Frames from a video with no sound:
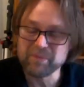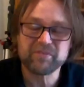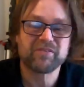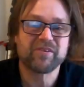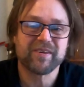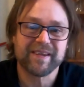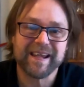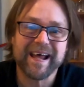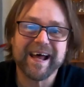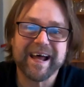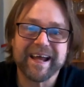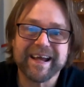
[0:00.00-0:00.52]
But
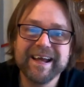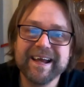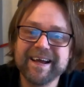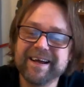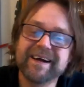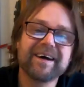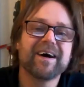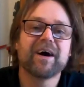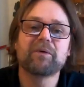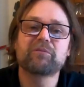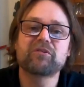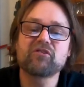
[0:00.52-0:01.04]
today,
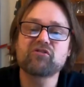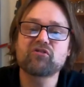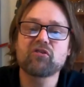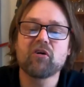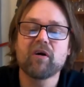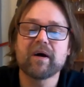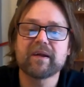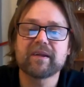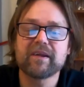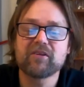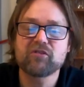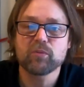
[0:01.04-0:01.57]
I'm just
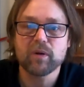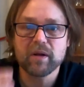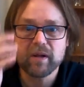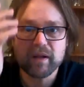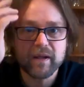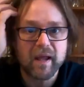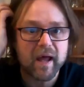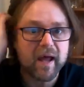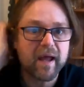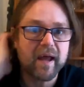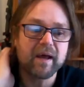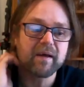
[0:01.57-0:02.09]
trying this
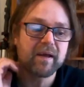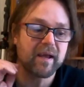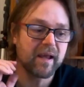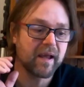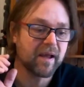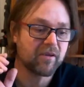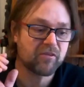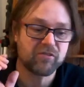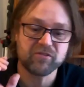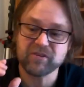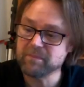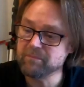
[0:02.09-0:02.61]
one. Now
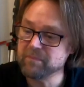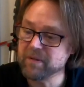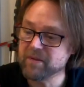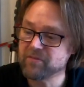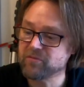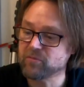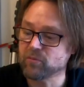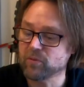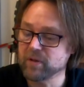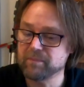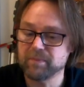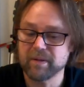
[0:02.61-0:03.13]
He has sent me
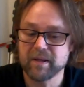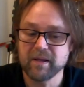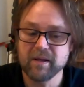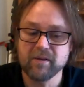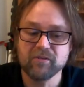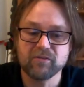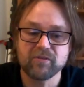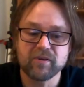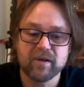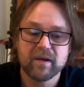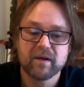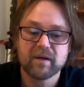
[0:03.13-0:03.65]
three
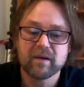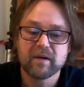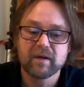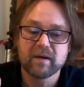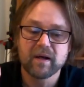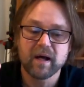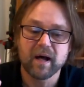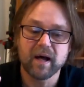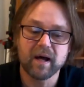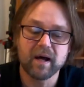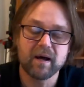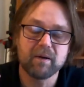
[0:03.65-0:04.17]
beers,
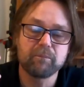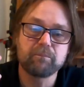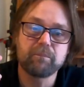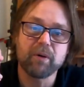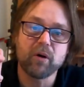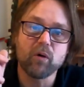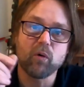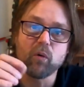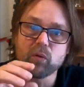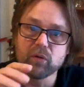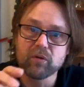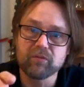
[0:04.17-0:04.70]
uh,
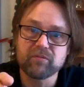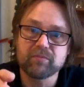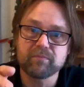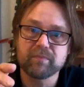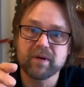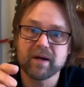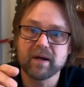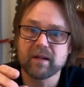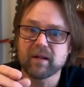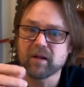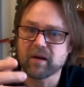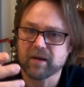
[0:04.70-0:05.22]
but all of
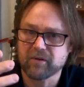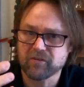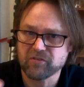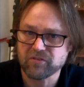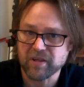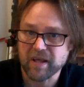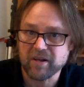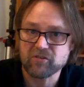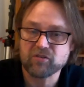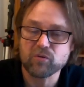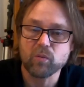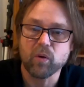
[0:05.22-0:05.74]
them are like
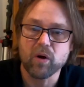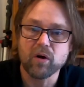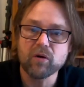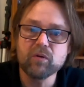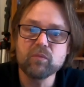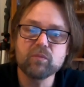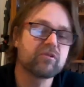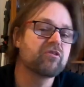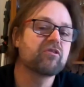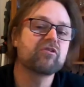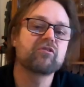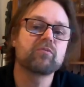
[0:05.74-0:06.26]
status
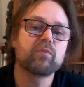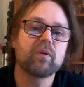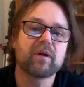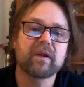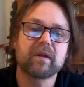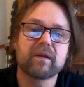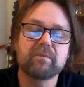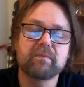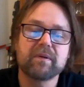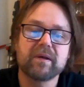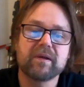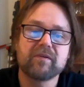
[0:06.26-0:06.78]
quo, which is
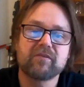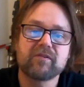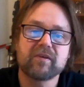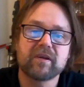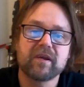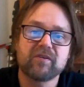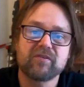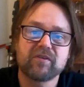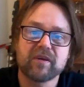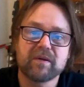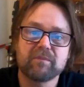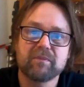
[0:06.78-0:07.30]
one of the beers
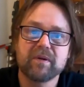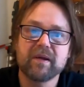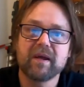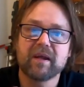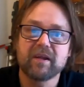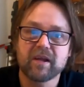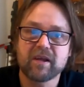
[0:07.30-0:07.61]
that he sent me.